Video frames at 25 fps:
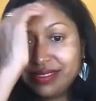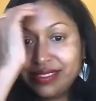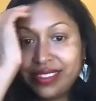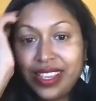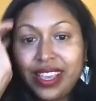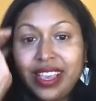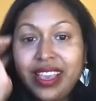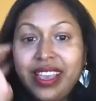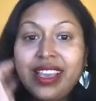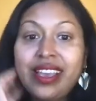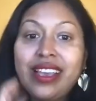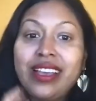
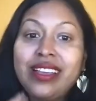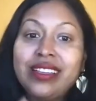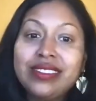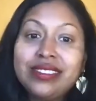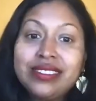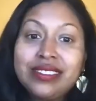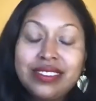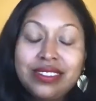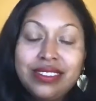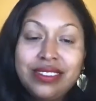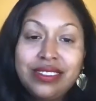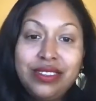
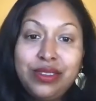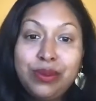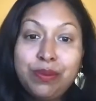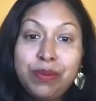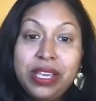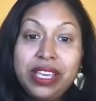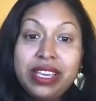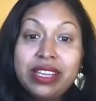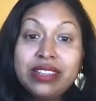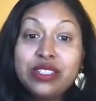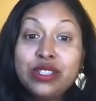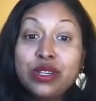and you
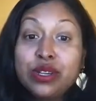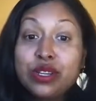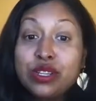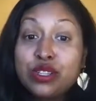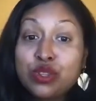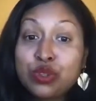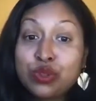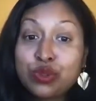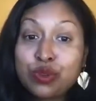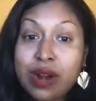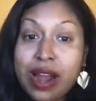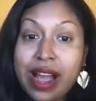begin to
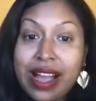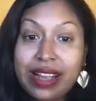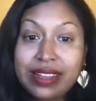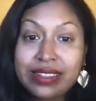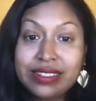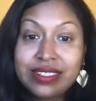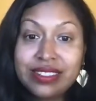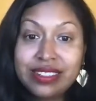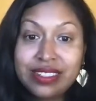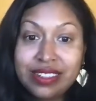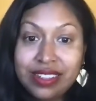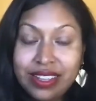
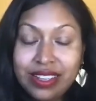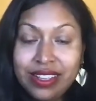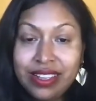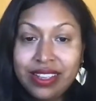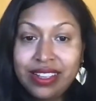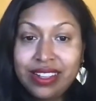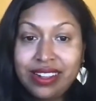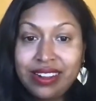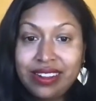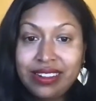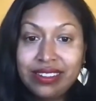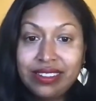attract
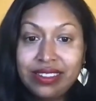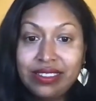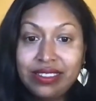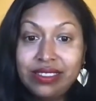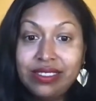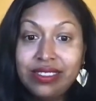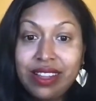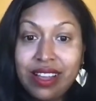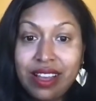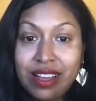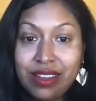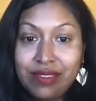
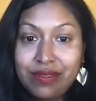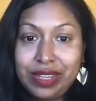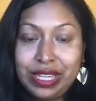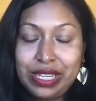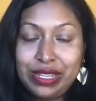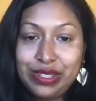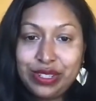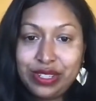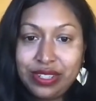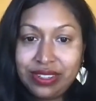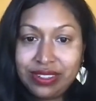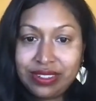love
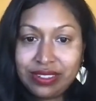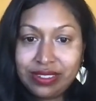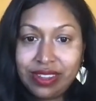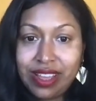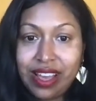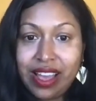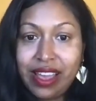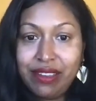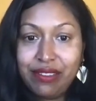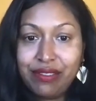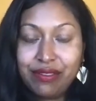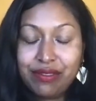into your
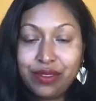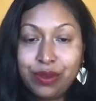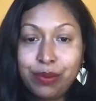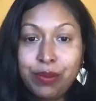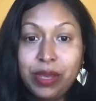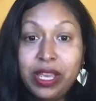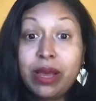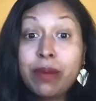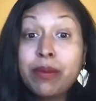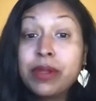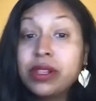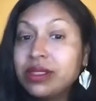life. You
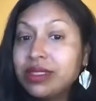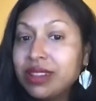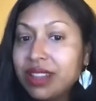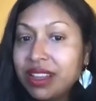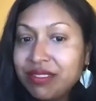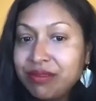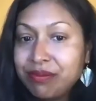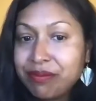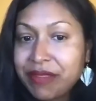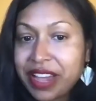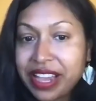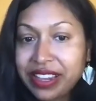become a
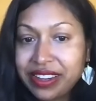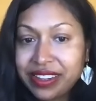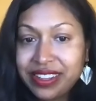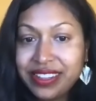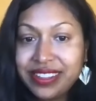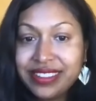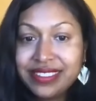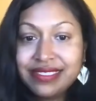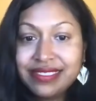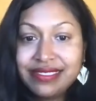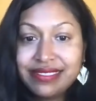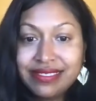love
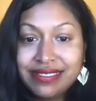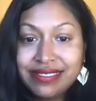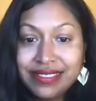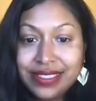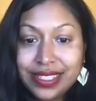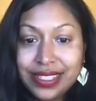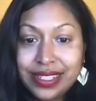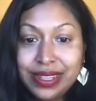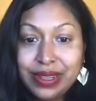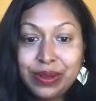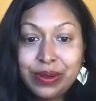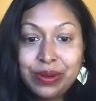magnet.
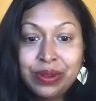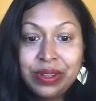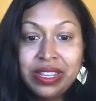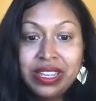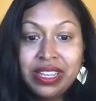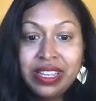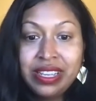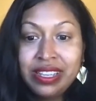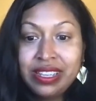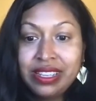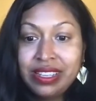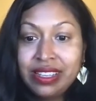So
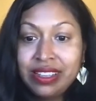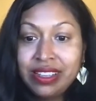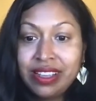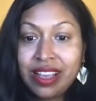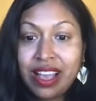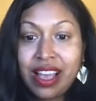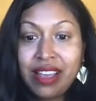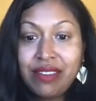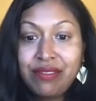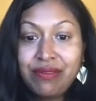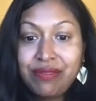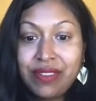
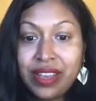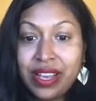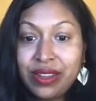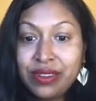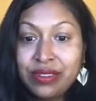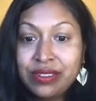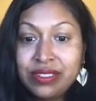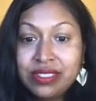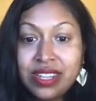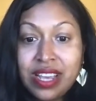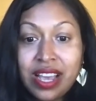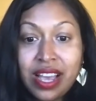I
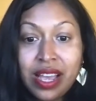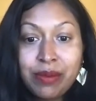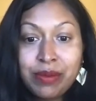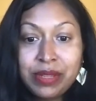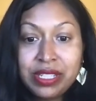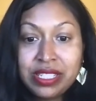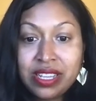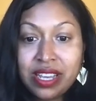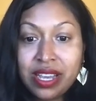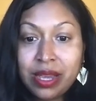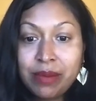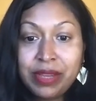found time and
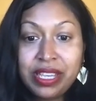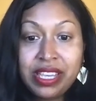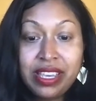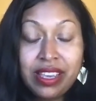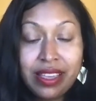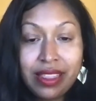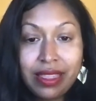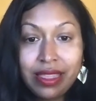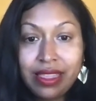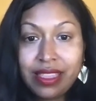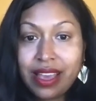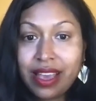time
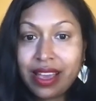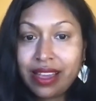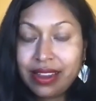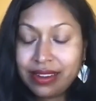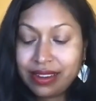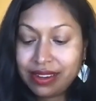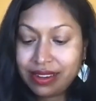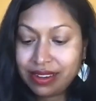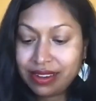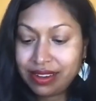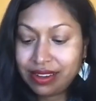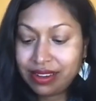again that
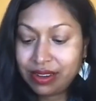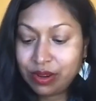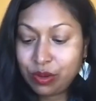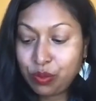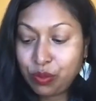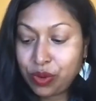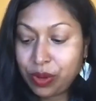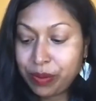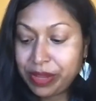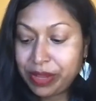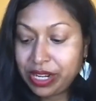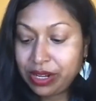
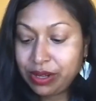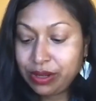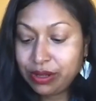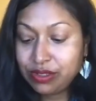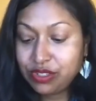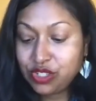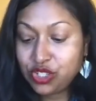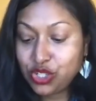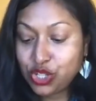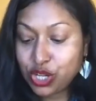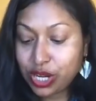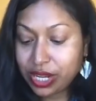women who
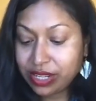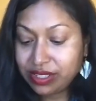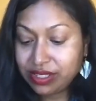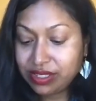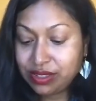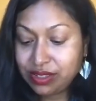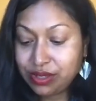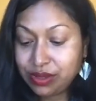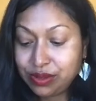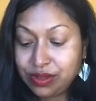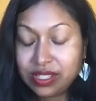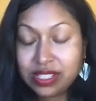just
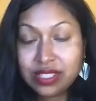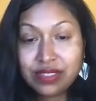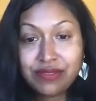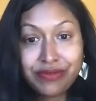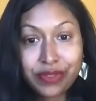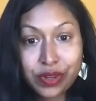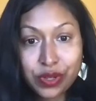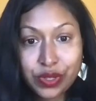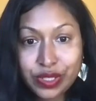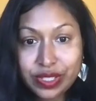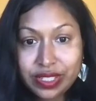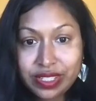do this
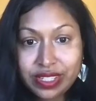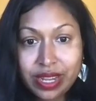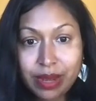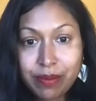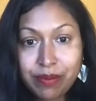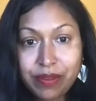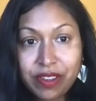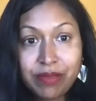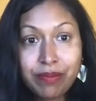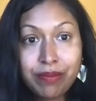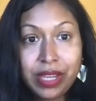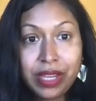first step
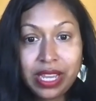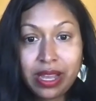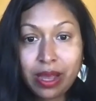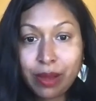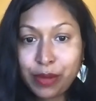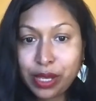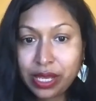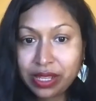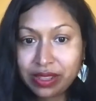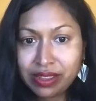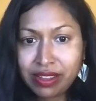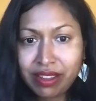of
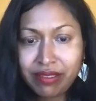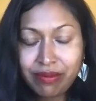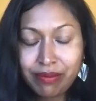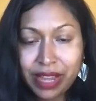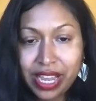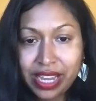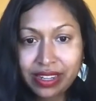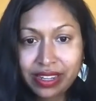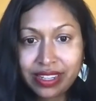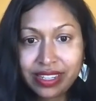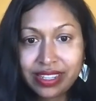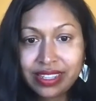becoming a love
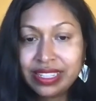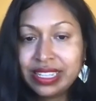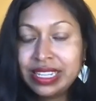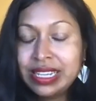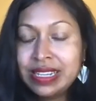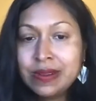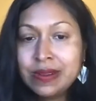magnet,